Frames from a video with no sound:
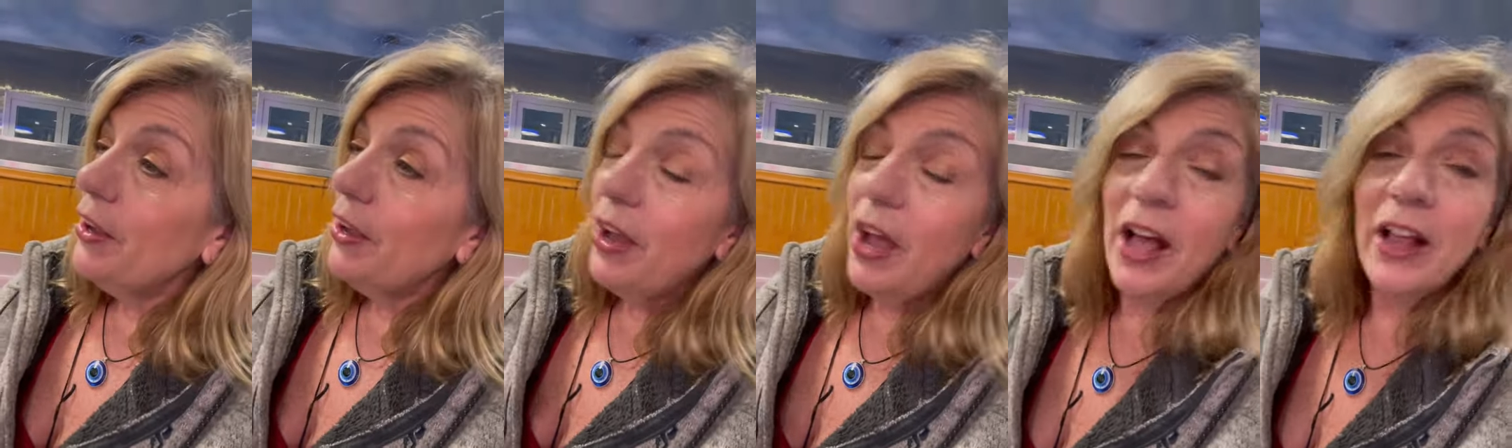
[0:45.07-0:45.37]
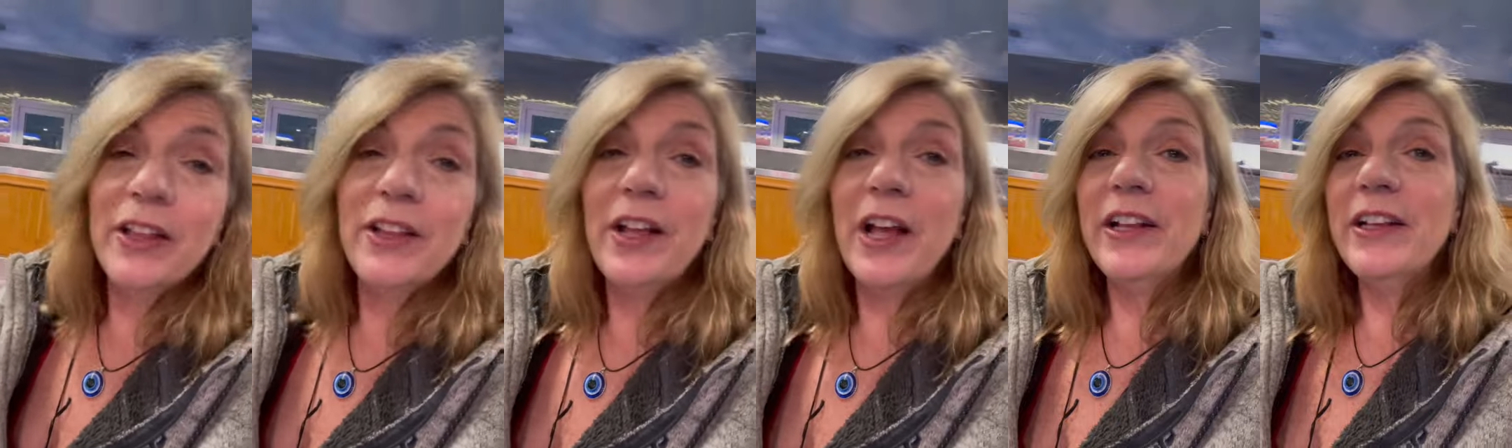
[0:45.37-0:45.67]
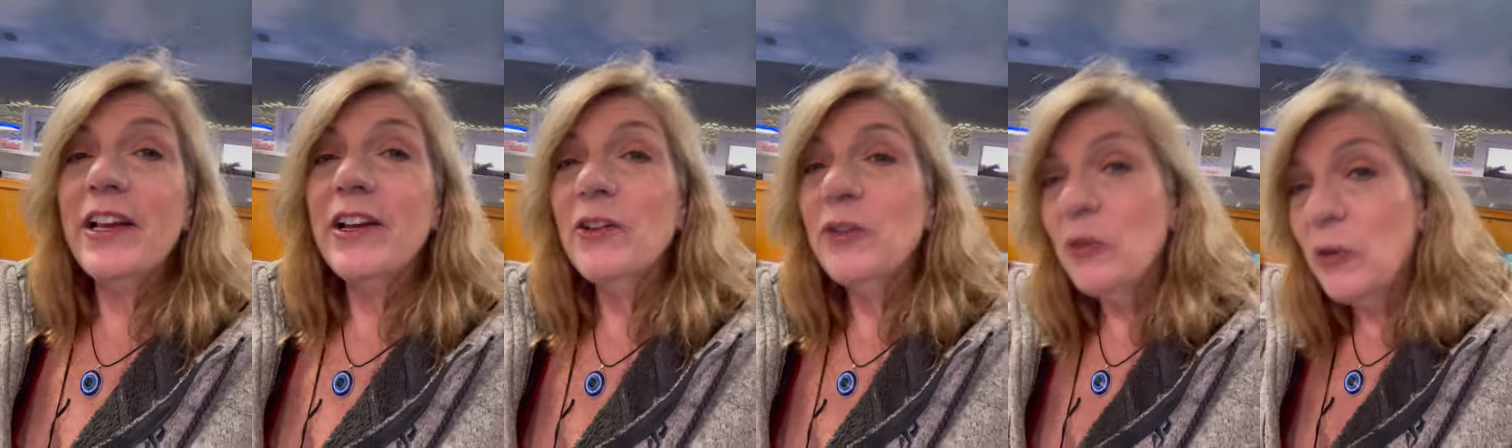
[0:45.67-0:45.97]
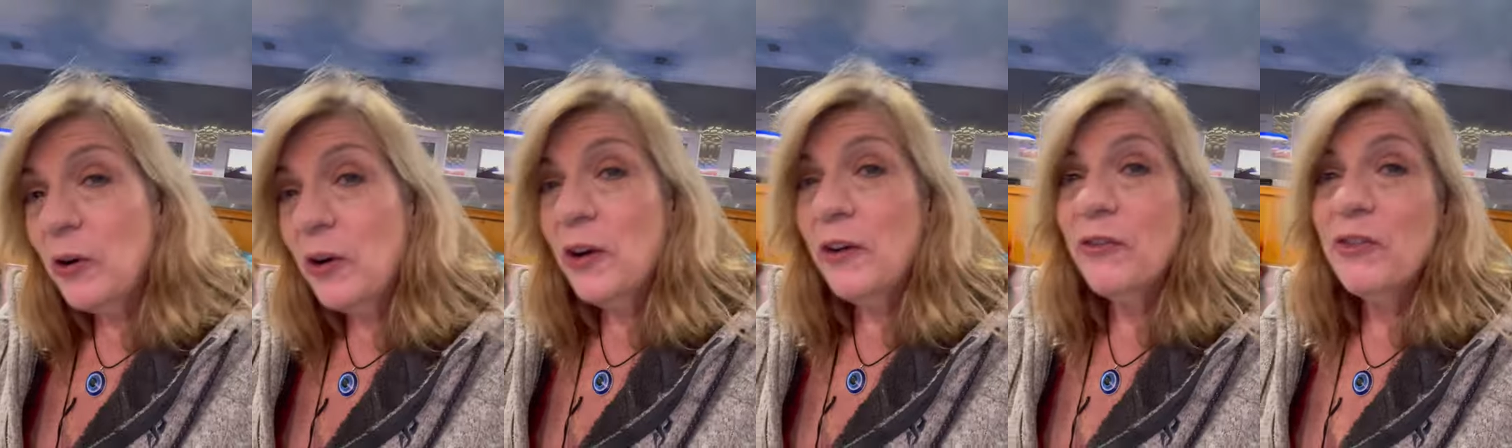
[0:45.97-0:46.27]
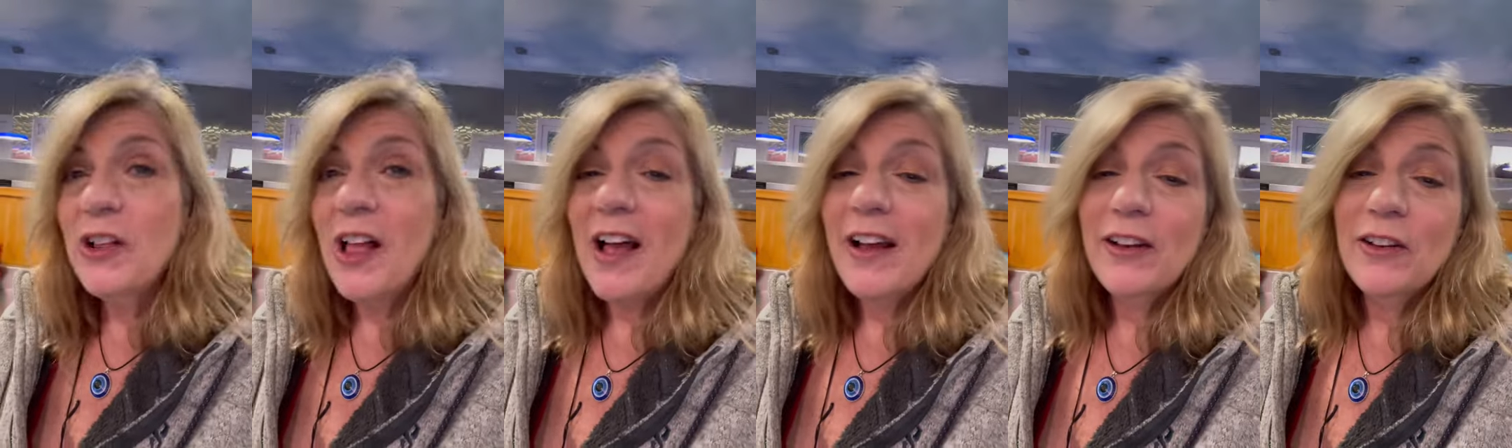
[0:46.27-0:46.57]
I'd like an order of
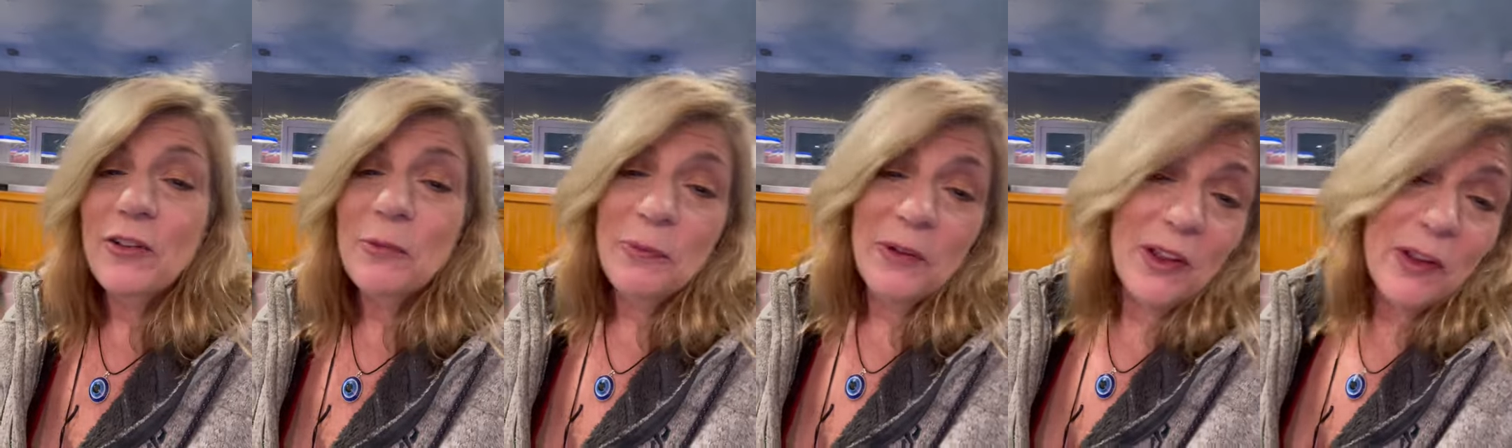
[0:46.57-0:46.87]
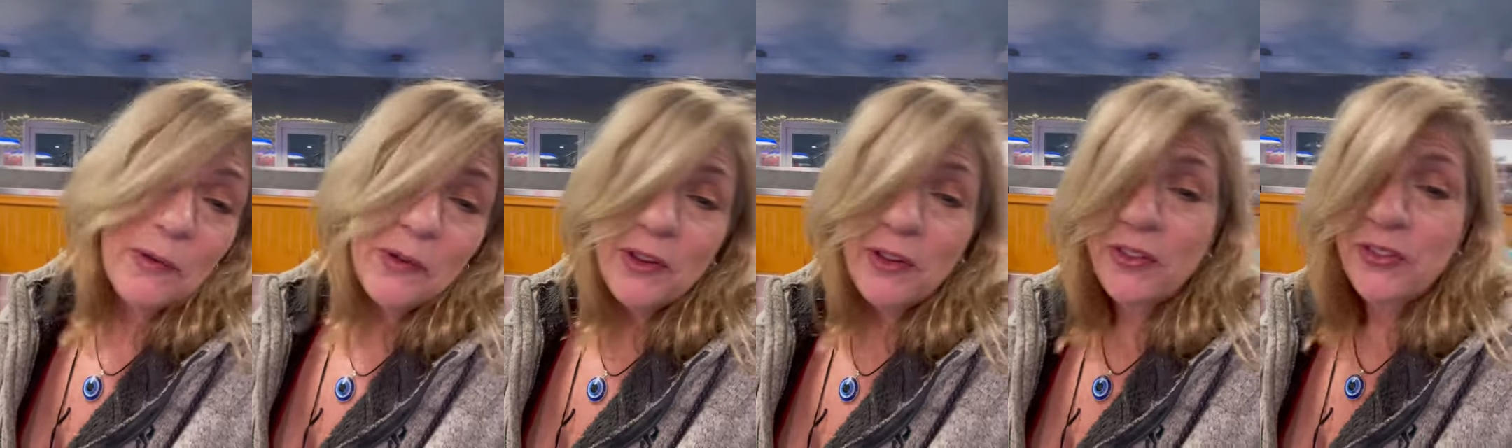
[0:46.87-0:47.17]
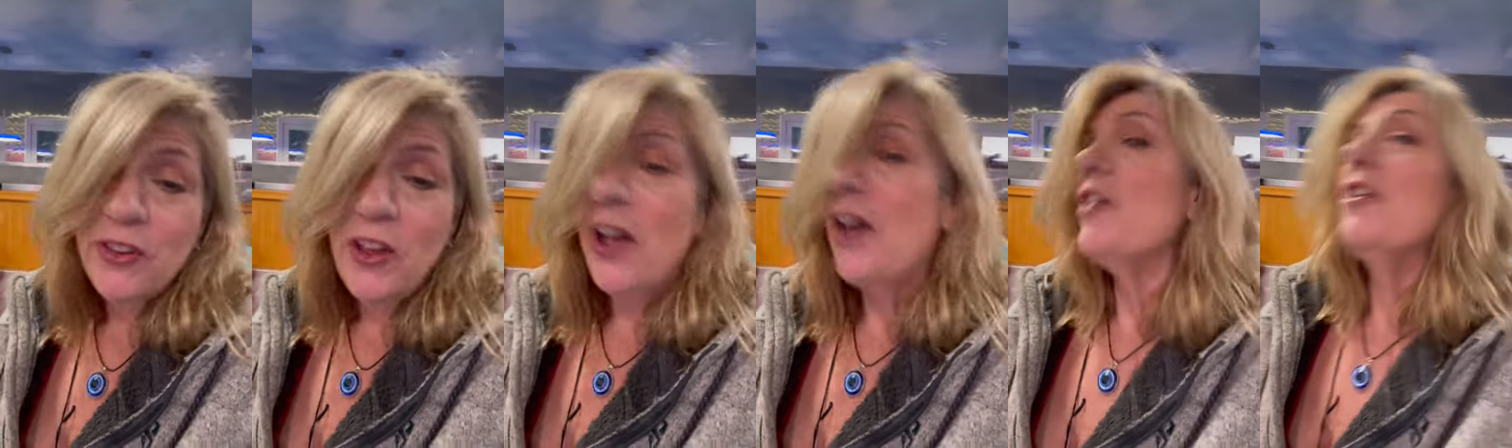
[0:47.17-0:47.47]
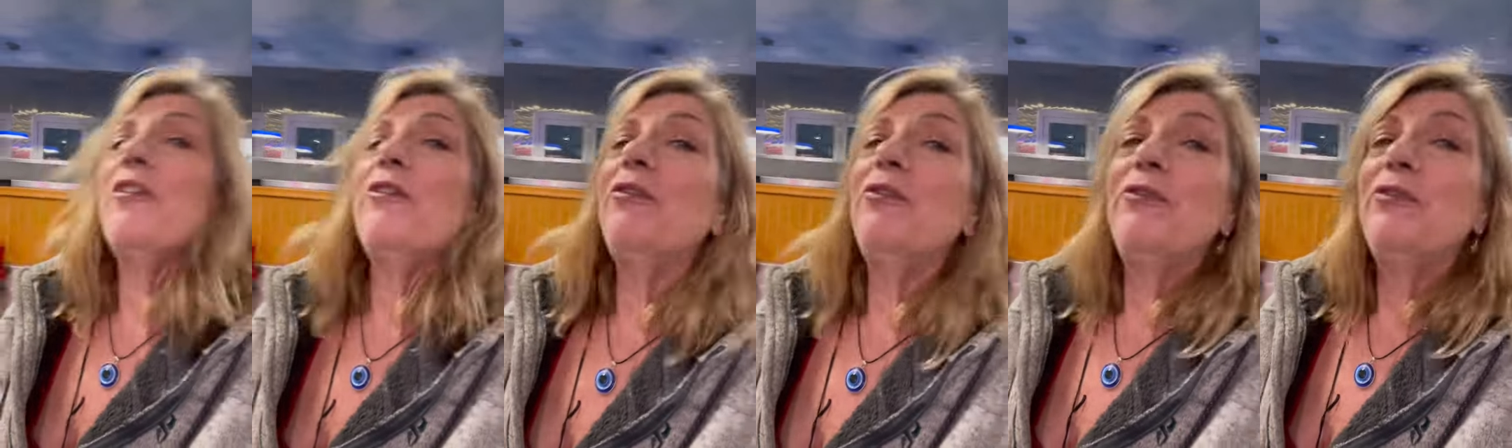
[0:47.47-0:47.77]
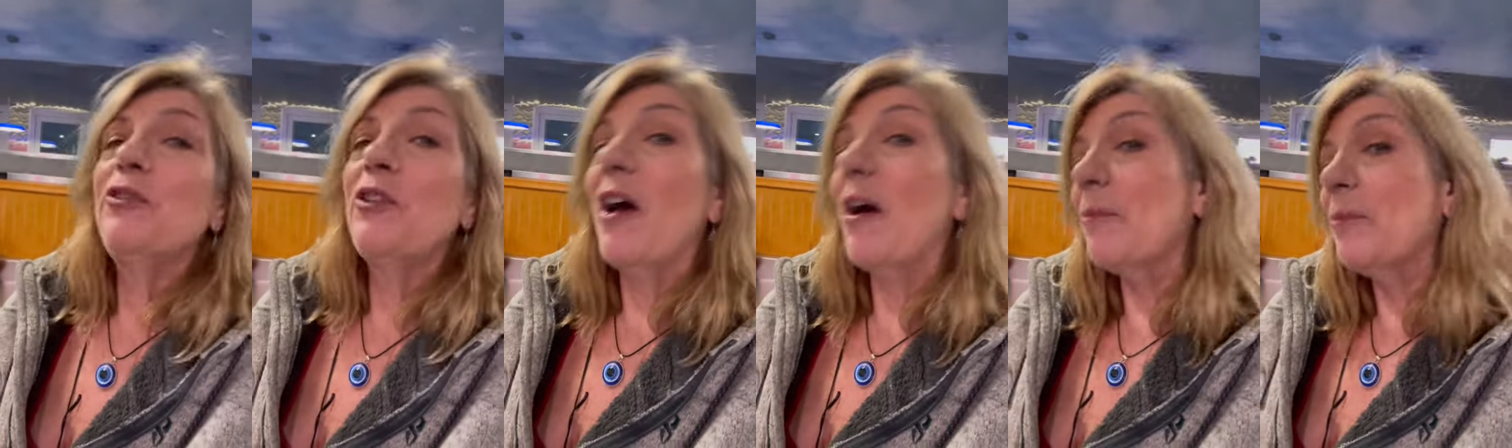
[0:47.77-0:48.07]
Glockenspiel with a side of
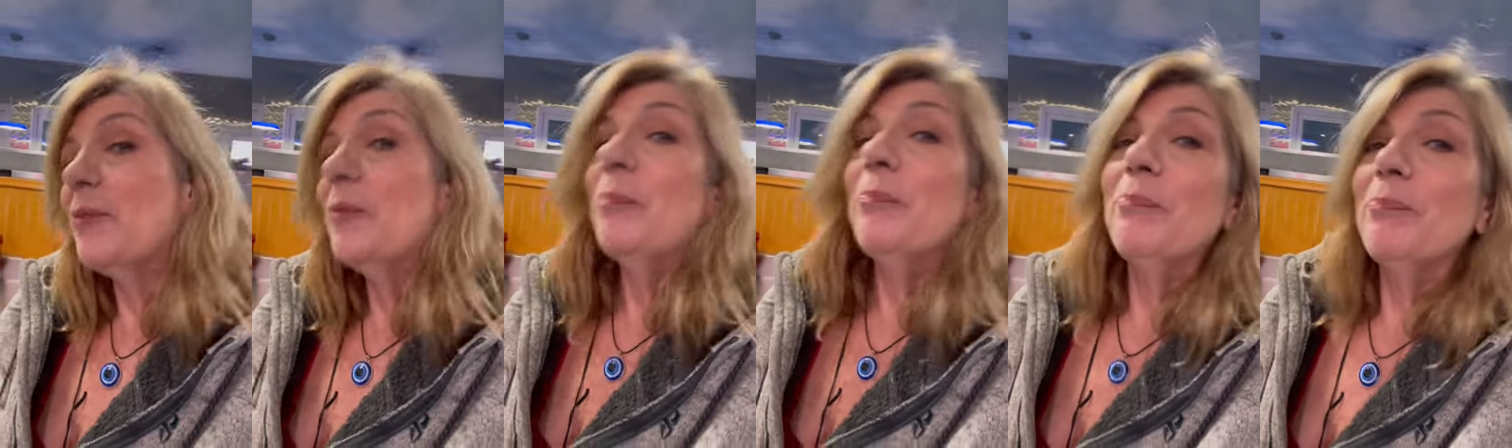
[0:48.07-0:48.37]
drums.